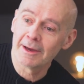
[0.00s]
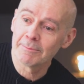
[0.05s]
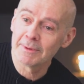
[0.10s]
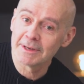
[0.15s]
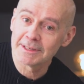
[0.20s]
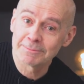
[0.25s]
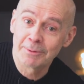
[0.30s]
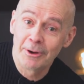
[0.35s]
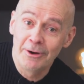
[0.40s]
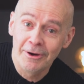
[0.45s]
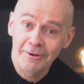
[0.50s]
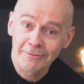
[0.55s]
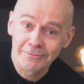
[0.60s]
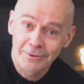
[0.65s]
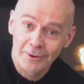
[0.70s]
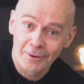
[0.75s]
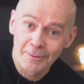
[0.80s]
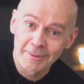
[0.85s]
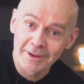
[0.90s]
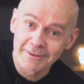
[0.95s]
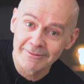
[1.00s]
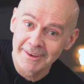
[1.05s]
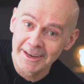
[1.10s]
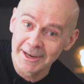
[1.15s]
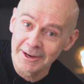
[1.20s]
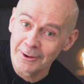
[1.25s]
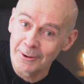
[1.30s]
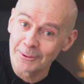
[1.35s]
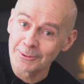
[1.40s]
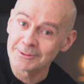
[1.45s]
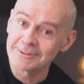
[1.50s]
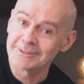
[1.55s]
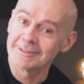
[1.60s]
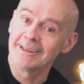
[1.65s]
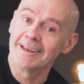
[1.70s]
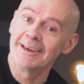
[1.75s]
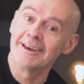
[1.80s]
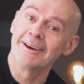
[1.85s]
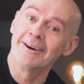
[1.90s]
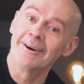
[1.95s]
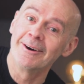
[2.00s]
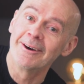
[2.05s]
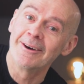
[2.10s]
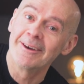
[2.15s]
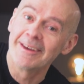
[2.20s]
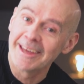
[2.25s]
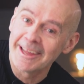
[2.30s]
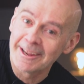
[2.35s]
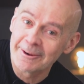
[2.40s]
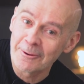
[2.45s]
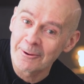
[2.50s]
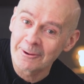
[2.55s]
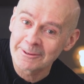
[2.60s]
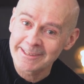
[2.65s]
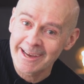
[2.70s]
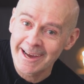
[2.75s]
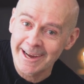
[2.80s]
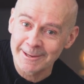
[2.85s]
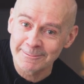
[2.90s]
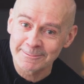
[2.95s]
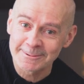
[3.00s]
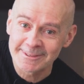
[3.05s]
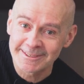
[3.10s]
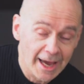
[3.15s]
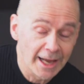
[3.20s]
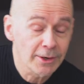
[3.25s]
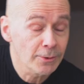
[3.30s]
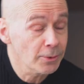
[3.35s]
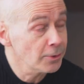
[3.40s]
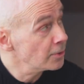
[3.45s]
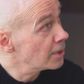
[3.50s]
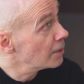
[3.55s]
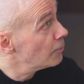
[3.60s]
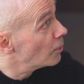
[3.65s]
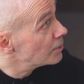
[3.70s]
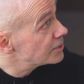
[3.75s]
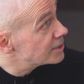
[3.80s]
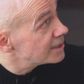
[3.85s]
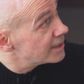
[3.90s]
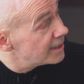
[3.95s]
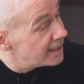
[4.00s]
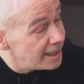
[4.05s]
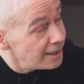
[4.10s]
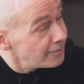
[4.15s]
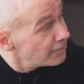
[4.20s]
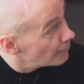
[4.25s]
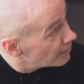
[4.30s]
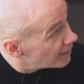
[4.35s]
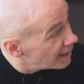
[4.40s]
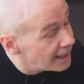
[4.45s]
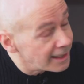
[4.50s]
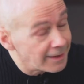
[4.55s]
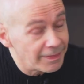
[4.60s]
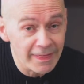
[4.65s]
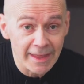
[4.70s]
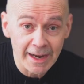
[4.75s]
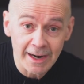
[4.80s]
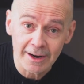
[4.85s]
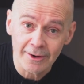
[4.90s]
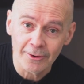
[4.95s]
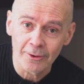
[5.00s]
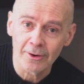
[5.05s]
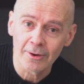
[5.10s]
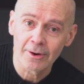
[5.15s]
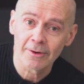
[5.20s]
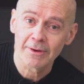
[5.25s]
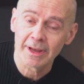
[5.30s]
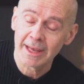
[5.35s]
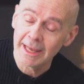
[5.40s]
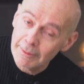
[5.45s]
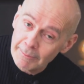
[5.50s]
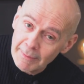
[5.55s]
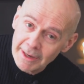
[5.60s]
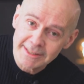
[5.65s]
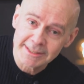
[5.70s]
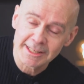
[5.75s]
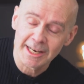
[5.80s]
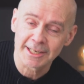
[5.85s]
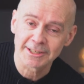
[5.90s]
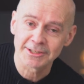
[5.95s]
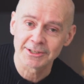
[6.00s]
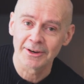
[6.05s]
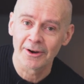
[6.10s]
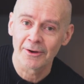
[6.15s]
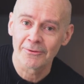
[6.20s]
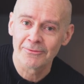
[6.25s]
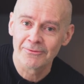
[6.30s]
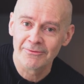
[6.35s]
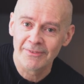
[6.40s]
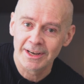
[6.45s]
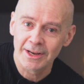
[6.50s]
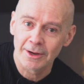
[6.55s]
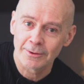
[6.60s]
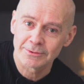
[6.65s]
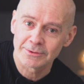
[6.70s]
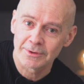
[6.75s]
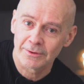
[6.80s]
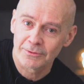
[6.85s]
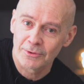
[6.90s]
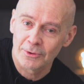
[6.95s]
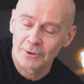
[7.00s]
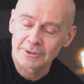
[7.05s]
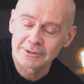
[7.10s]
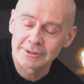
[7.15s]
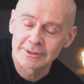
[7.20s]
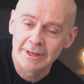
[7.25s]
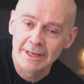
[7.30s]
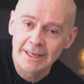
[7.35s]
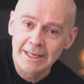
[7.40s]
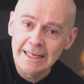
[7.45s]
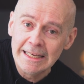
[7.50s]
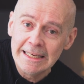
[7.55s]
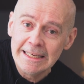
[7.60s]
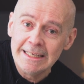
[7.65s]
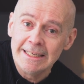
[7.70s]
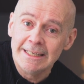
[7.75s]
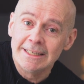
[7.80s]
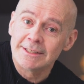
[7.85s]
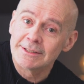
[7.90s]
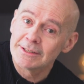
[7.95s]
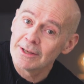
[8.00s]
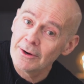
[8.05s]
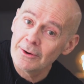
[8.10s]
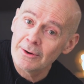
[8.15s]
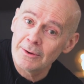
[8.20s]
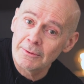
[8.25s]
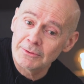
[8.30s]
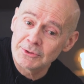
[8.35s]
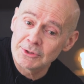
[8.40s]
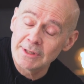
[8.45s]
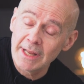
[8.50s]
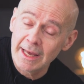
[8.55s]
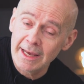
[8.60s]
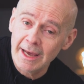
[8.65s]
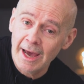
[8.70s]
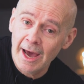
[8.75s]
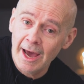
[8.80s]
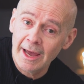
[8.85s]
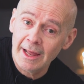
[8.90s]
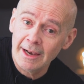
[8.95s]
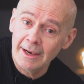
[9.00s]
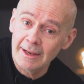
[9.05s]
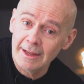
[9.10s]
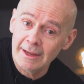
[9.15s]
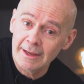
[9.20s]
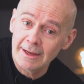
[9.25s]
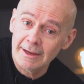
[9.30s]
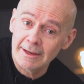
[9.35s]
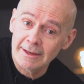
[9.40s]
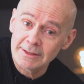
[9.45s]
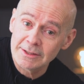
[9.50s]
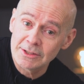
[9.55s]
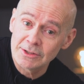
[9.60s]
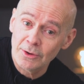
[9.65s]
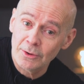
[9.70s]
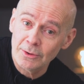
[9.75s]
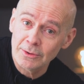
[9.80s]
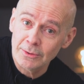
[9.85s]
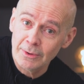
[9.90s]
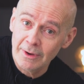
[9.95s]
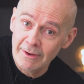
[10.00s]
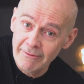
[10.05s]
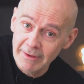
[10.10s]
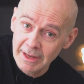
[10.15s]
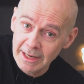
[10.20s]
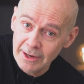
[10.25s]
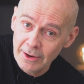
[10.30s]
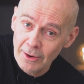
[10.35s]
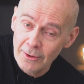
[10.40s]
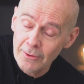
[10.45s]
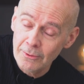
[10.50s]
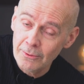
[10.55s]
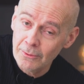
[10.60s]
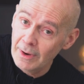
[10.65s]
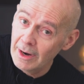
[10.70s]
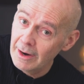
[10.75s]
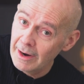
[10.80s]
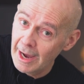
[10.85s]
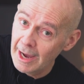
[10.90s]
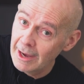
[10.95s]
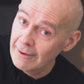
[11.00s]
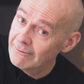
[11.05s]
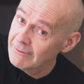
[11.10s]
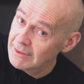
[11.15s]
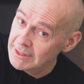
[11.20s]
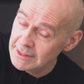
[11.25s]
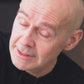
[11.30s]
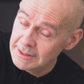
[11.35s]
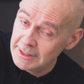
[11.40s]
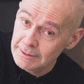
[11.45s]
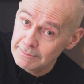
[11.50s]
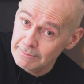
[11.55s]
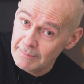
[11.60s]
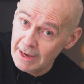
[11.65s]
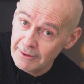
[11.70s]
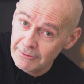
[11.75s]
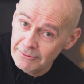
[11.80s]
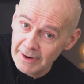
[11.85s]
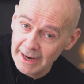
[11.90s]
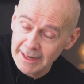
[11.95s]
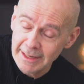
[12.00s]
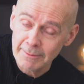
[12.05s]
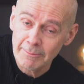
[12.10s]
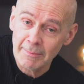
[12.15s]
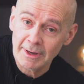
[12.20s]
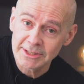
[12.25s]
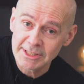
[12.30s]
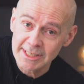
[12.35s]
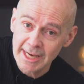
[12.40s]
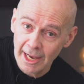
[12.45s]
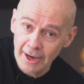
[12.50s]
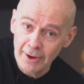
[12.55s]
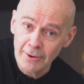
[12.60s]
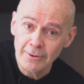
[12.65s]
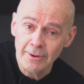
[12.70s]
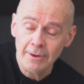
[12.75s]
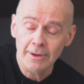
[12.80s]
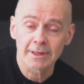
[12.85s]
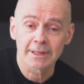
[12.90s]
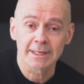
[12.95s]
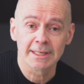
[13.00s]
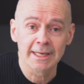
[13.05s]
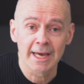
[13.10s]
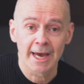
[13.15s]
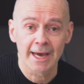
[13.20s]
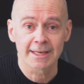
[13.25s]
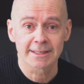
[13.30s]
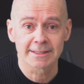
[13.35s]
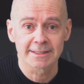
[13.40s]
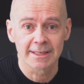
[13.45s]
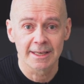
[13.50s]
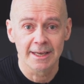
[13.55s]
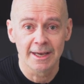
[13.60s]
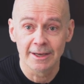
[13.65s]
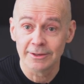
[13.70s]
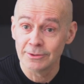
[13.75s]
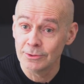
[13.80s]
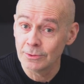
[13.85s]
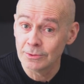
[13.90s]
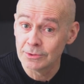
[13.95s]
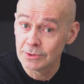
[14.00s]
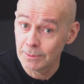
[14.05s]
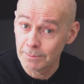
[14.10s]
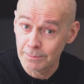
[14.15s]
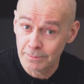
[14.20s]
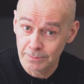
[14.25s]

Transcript: best performing videos at all times. And you can watch it here from the link there, or in my selection of videos, of course. So today I'll show you a video where I visited my friend Marcello. He has a YouTube